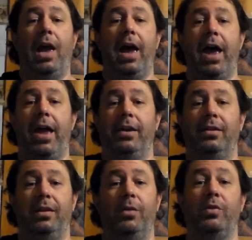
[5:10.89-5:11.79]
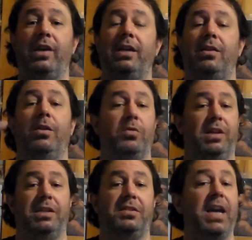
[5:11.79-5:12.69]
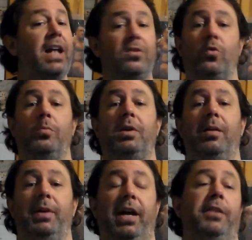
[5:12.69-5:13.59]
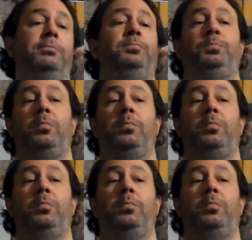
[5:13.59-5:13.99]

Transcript: And it was like there was like a sandstorm coming in.